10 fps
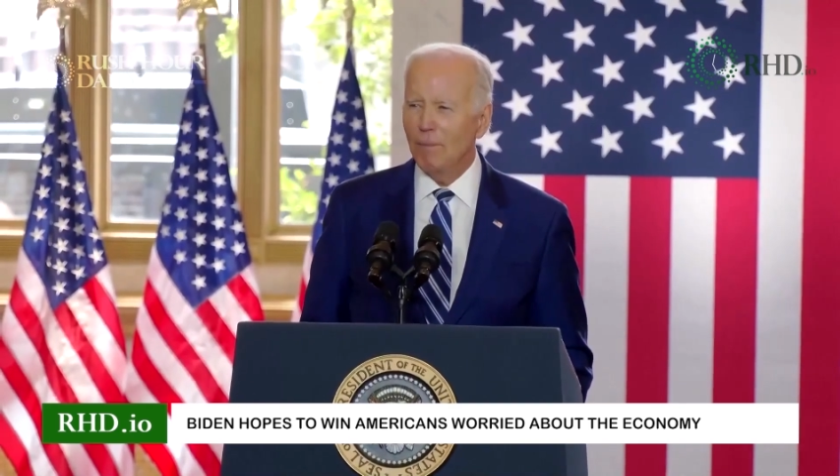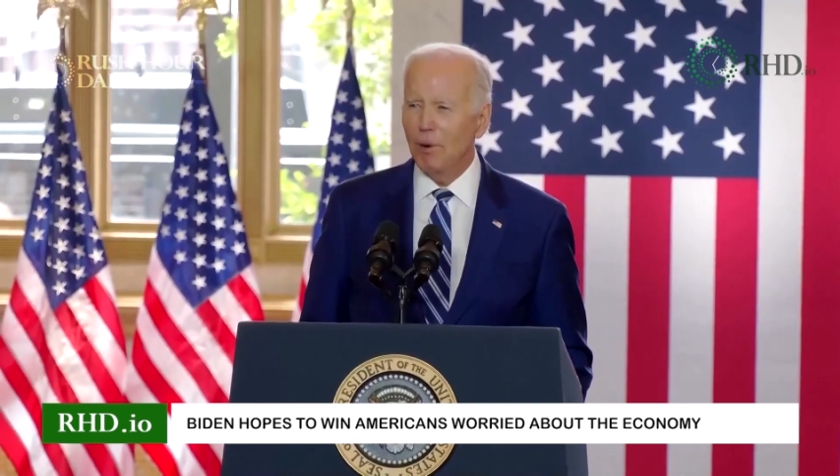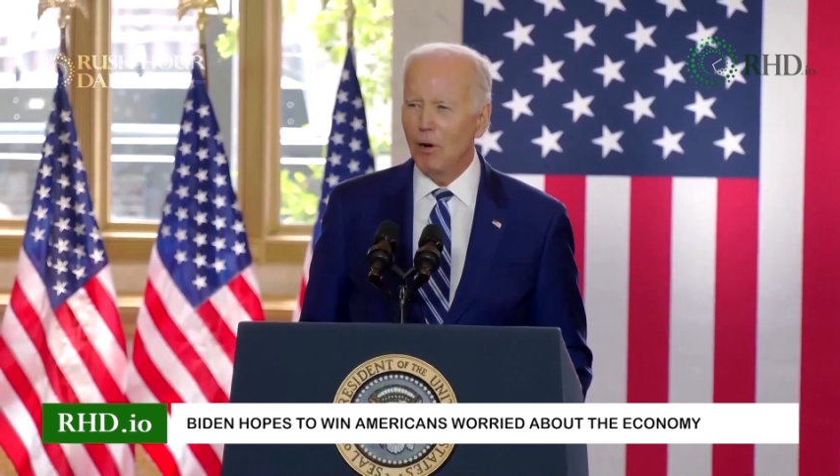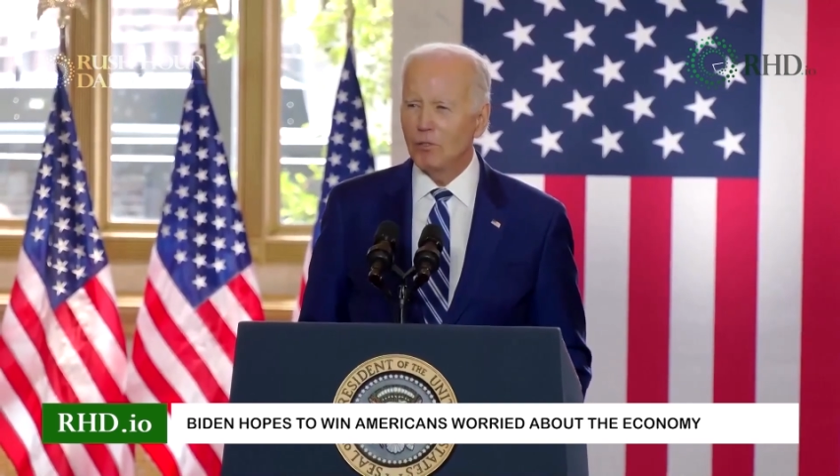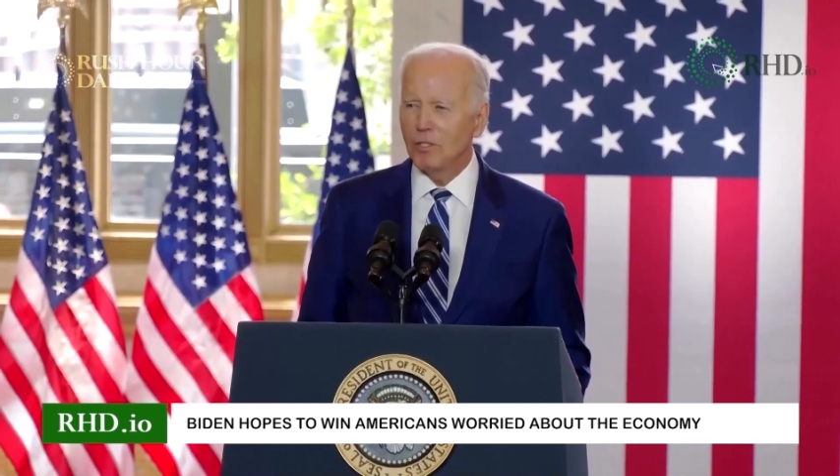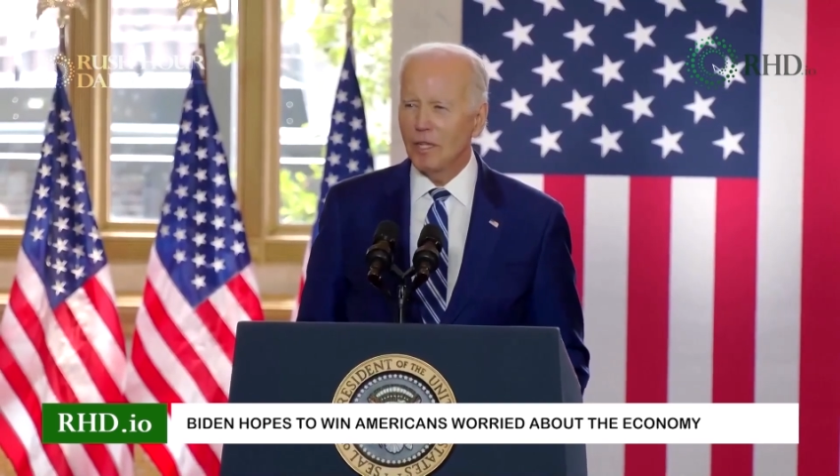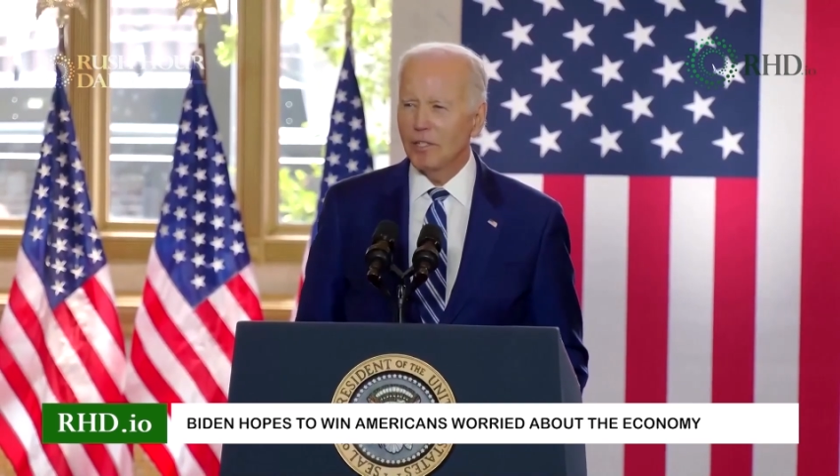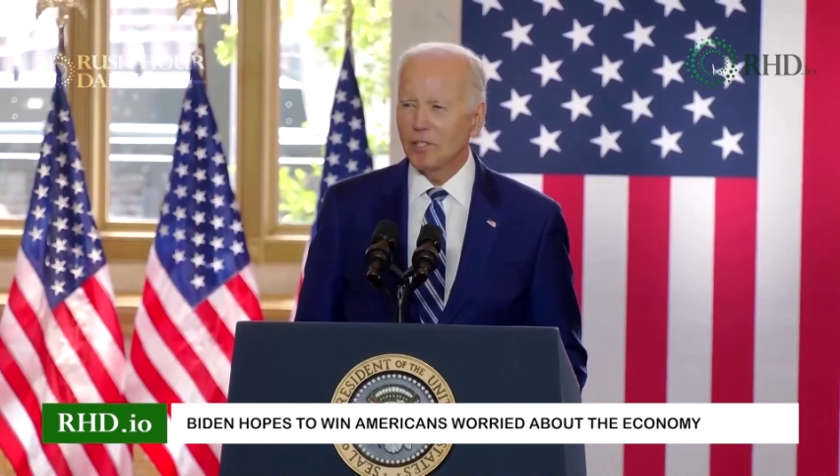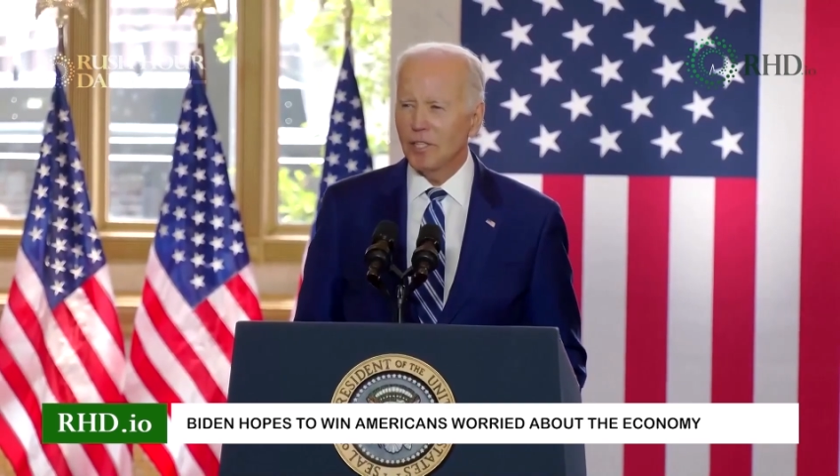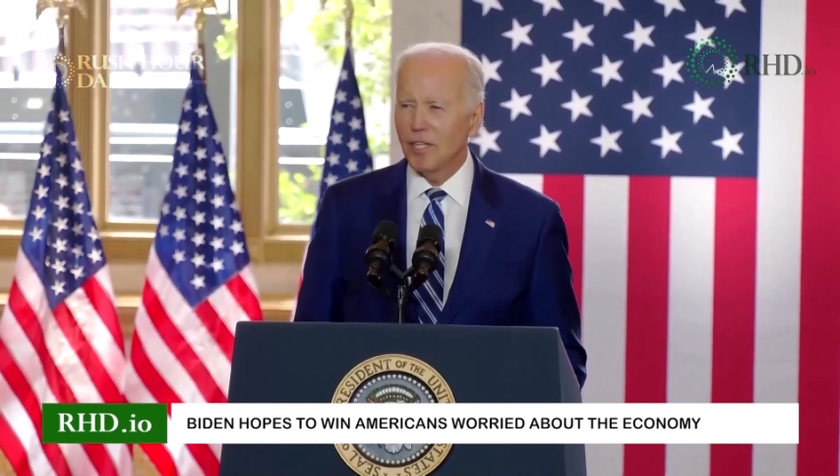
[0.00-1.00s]
opposed the
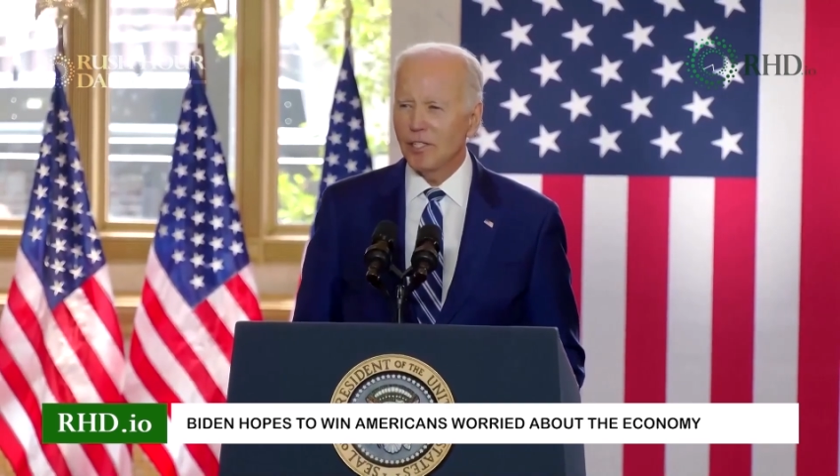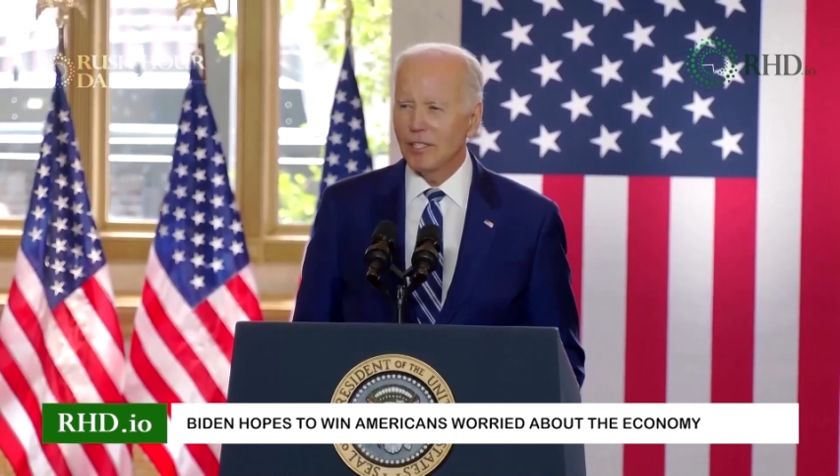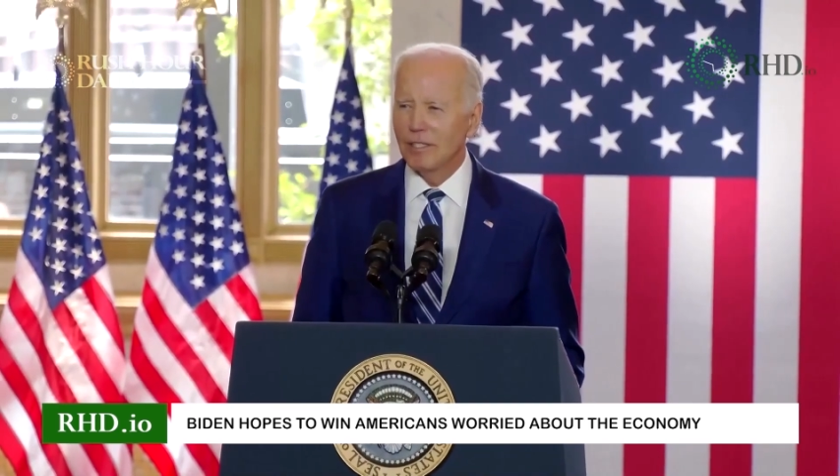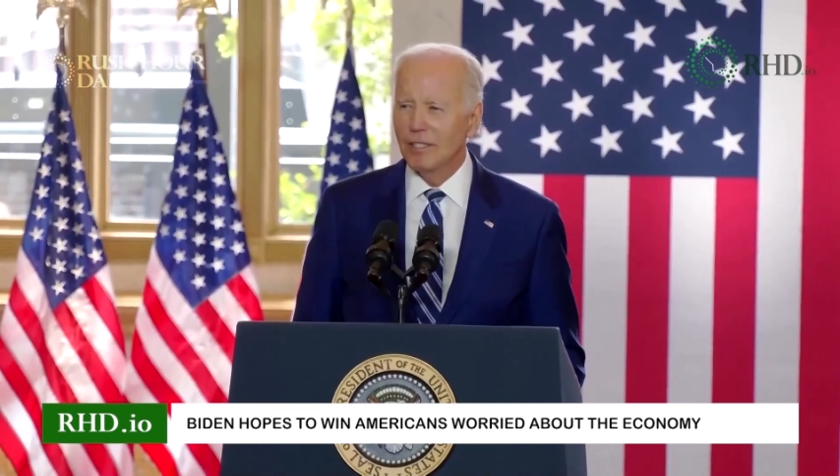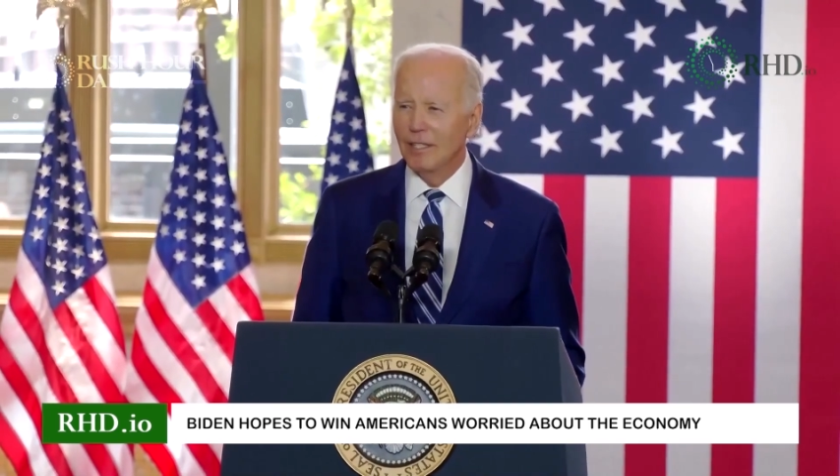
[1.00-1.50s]
legislation.